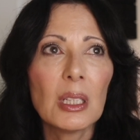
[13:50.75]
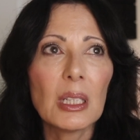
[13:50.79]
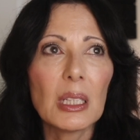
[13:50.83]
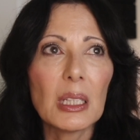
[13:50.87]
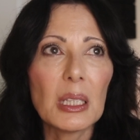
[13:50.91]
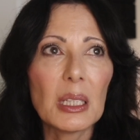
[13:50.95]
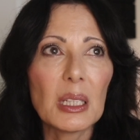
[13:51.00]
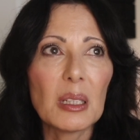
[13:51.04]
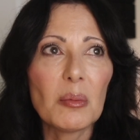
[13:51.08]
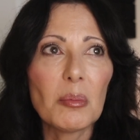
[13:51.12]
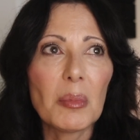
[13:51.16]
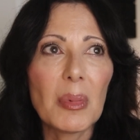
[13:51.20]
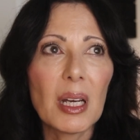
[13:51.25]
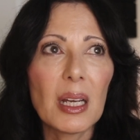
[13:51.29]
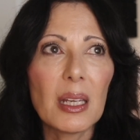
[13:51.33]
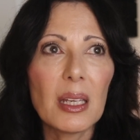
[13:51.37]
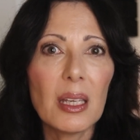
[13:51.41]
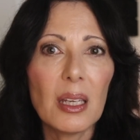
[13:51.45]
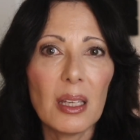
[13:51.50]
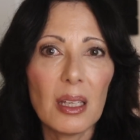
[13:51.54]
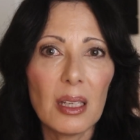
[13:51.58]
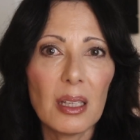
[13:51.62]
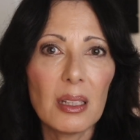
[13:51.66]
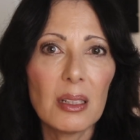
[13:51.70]
get my
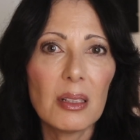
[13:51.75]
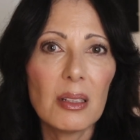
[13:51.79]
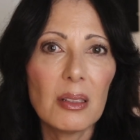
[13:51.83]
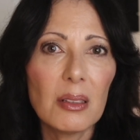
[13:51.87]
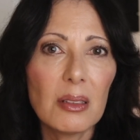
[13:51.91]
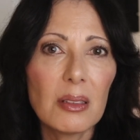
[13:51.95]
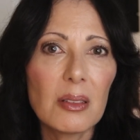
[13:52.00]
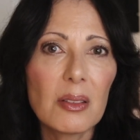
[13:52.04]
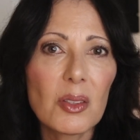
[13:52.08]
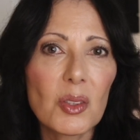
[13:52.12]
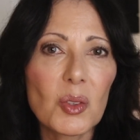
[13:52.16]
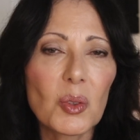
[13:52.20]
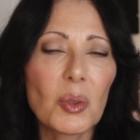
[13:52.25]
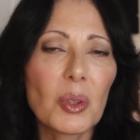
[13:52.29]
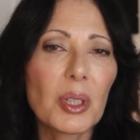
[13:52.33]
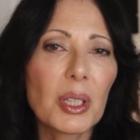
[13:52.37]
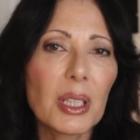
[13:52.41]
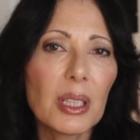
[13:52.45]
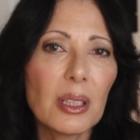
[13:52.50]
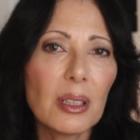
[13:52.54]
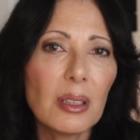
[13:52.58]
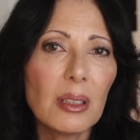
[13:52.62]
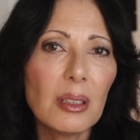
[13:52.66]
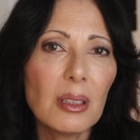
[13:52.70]
head
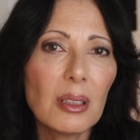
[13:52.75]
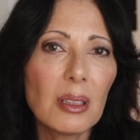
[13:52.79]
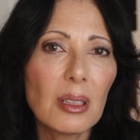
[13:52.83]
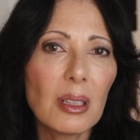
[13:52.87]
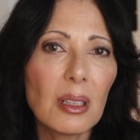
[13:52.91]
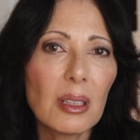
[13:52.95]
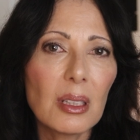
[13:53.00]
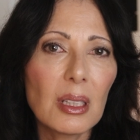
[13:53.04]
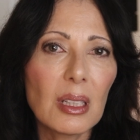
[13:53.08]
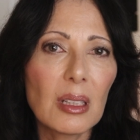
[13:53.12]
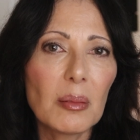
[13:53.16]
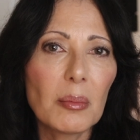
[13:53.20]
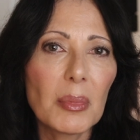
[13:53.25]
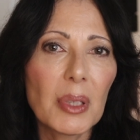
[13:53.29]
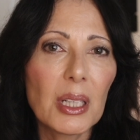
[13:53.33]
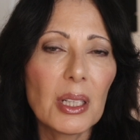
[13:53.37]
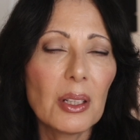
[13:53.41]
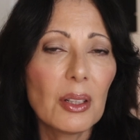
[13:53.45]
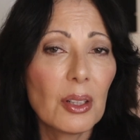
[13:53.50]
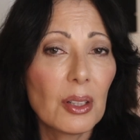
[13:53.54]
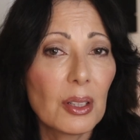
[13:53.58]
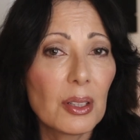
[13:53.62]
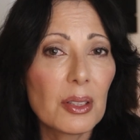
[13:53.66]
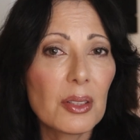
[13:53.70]
sorted, get my
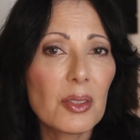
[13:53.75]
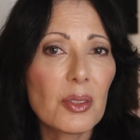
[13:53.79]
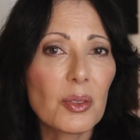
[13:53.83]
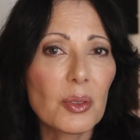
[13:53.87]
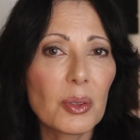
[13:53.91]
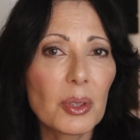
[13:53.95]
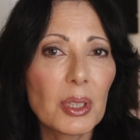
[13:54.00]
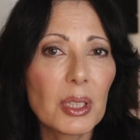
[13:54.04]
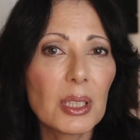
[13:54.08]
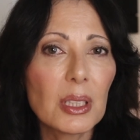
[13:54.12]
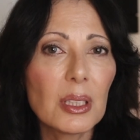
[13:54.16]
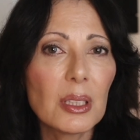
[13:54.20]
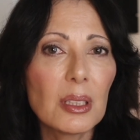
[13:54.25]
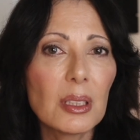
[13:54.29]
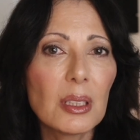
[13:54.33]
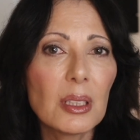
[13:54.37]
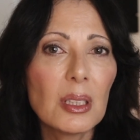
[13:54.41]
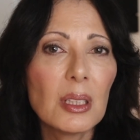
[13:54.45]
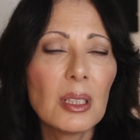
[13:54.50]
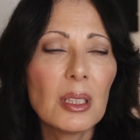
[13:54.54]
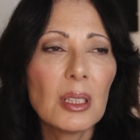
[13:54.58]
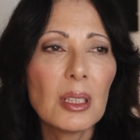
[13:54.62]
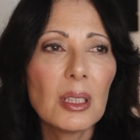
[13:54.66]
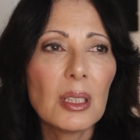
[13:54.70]
heart sorted,
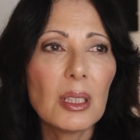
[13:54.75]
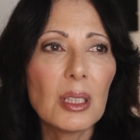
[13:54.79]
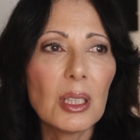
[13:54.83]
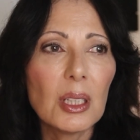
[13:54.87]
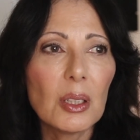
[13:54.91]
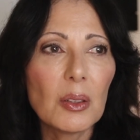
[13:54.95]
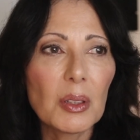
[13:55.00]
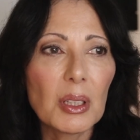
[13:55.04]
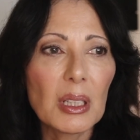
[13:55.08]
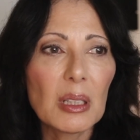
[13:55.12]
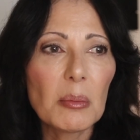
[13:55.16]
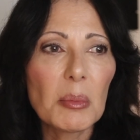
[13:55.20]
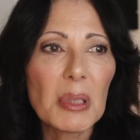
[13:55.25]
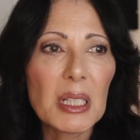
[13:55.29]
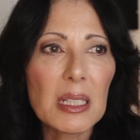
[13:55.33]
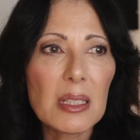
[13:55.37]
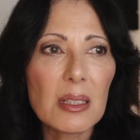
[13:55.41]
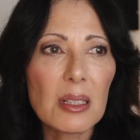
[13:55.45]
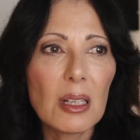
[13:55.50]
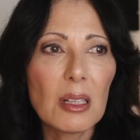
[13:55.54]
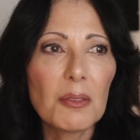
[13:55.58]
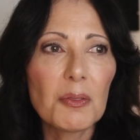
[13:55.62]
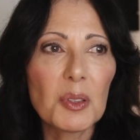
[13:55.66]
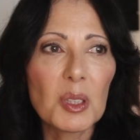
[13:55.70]
get
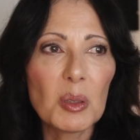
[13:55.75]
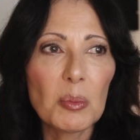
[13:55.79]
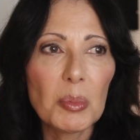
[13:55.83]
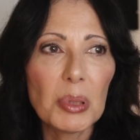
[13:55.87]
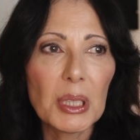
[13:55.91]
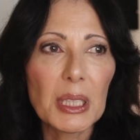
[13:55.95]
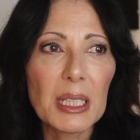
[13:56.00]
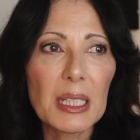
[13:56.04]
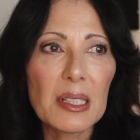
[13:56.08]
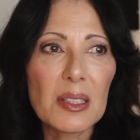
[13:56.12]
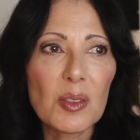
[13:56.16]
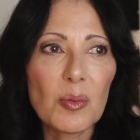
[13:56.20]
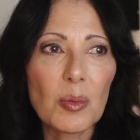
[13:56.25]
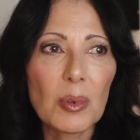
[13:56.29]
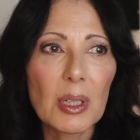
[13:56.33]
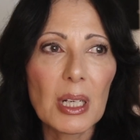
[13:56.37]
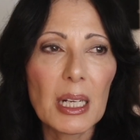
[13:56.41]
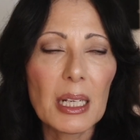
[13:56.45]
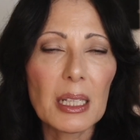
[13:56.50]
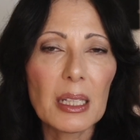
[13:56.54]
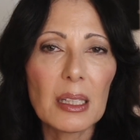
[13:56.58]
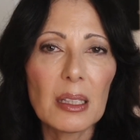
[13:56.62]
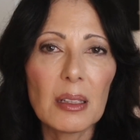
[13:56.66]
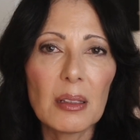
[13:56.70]
myself in a place where
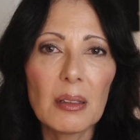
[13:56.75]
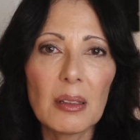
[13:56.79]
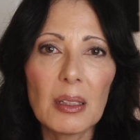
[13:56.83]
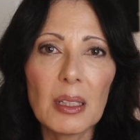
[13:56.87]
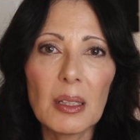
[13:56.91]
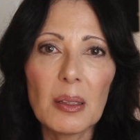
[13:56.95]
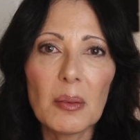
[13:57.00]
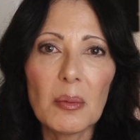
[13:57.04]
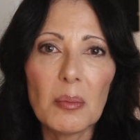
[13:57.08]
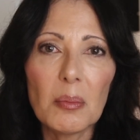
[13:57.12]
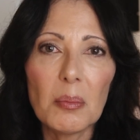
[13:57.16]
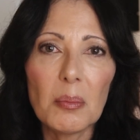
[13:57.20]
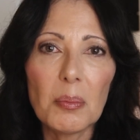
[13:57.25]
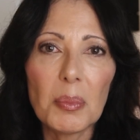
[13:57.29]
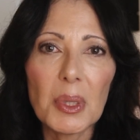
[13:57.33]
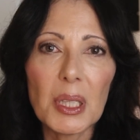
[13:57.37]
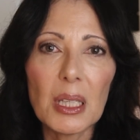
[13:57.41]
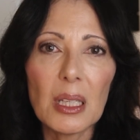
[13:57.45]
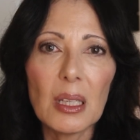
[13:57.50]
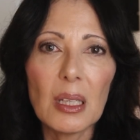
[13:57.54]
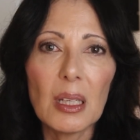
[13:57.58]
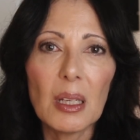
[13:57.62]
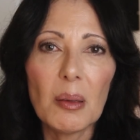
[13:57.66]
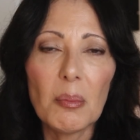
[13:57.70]
I can
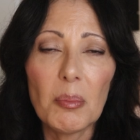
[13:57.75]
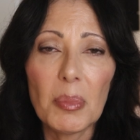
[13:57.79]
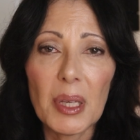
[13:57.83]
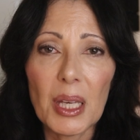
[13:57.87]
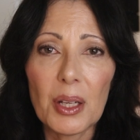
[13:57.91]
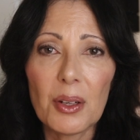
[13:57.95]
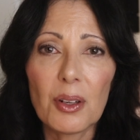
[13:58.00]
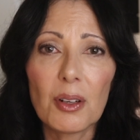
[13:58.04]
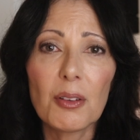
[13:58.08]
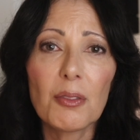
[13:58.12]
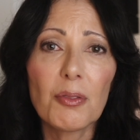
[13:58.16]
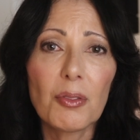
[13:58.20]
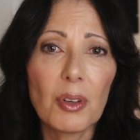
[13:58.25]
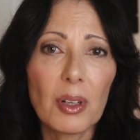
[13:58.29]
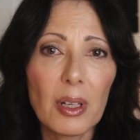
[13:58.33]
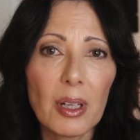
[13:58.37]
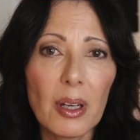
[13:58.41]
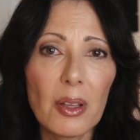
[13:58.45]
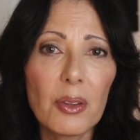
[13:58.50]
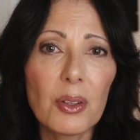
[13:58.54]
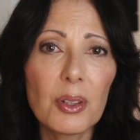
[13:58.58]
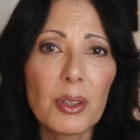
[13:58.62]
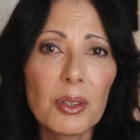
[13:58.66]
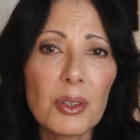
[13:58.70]
be better for
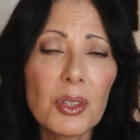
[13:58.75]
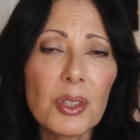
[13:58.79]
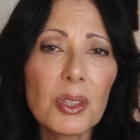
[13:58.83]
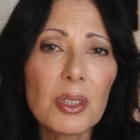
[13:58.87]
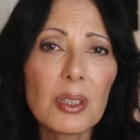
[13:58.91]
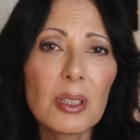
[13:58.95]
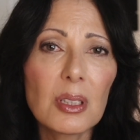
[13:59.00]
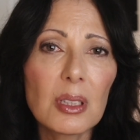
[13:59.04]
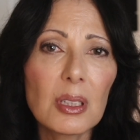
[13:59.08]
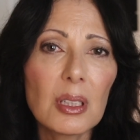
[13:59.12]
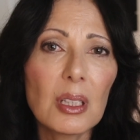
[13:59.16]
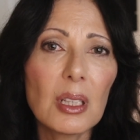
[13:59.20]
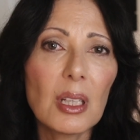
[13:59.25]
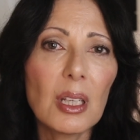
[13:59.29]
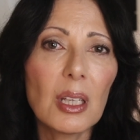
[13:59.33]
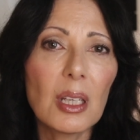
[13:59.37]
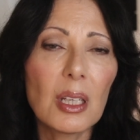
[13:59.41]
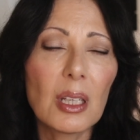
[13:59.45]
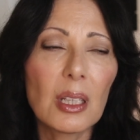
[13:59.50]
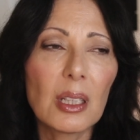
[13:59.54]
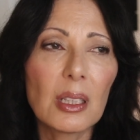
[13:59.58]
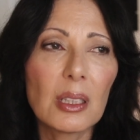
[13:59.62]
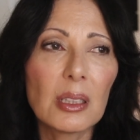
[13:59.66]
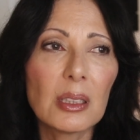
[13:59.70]
others.
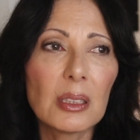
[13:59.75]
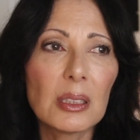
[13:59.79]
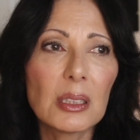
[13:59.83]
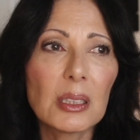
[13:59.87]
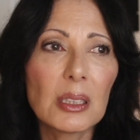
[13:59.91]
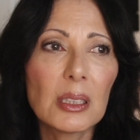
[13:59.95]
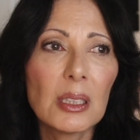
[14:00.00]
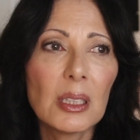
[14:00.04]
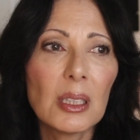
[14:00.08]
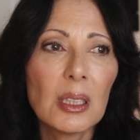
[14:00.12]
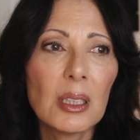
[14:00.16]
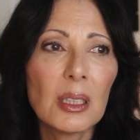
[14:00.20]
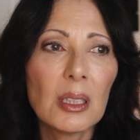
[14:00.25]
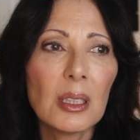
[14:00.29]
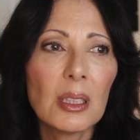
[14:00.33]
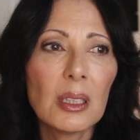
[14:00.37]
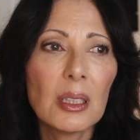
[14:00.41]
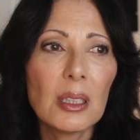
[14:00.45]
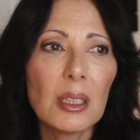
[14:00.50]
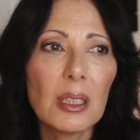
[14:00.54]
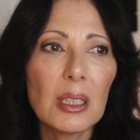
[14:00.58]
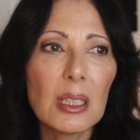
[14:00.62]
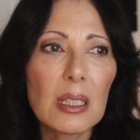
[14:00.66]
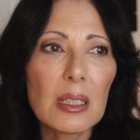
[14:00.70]
And
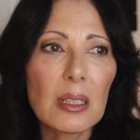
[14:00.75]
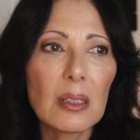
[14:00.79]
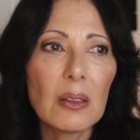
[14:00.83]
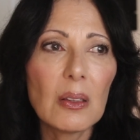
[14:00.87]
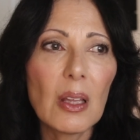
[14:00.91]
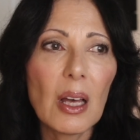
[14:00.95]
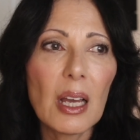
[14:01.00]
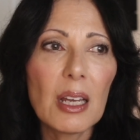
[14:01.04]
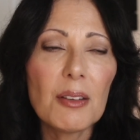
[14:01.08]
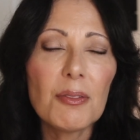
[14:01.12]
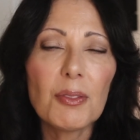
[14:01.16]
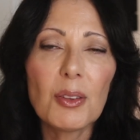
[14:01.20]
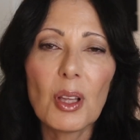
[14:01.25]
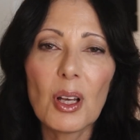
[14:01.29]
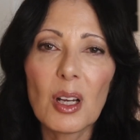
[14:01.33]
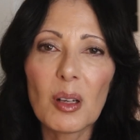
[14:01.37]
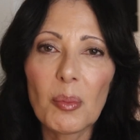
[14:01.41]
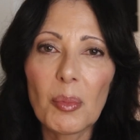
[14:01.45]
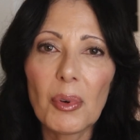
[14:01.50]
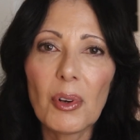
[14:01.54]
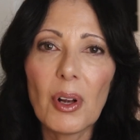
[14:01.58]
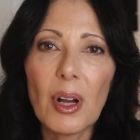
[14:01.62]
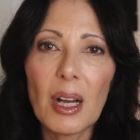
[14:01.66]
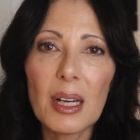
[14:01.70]
it's a
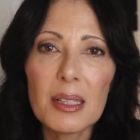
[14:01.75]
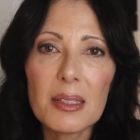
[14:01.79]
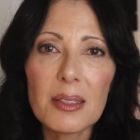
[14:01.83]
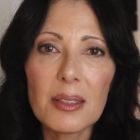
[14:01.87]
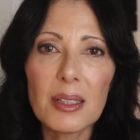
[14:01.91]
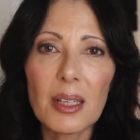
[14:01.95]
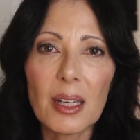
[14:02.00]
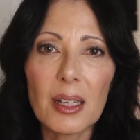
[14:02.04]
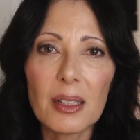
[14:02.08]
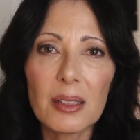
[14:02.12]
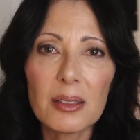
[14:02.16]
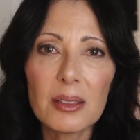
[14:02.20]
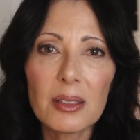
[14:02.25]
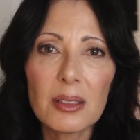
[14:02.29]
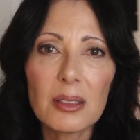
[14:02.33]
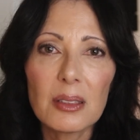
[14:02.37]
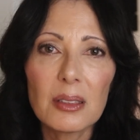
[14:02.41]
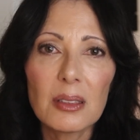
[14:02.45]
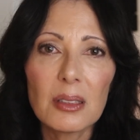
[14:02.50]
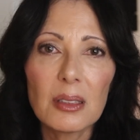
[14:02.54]
lifelong process.